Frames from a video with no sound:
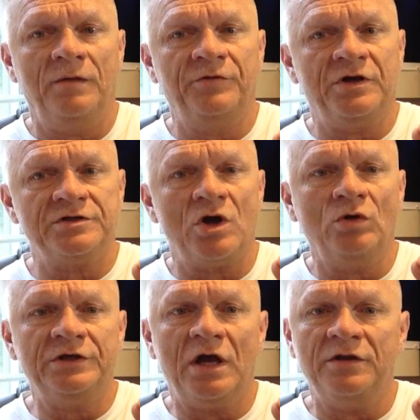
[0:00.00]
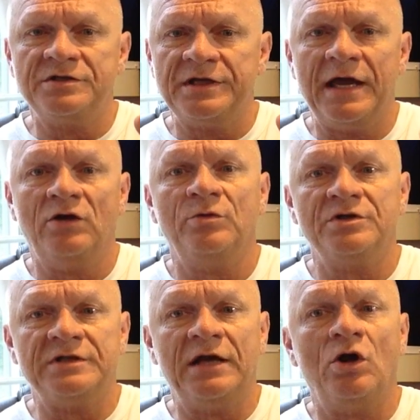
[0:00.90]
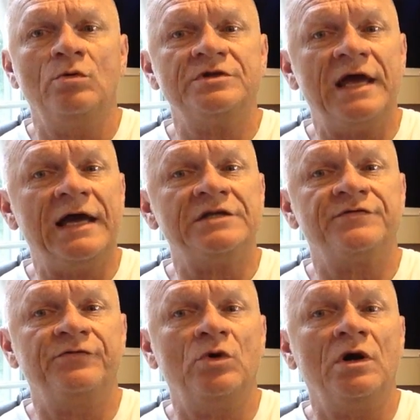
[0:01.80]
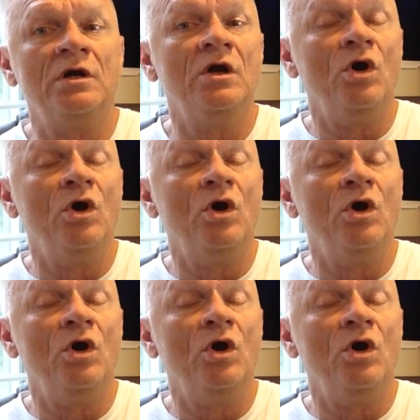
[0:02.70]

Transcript: Because holding others accountable is not always asked for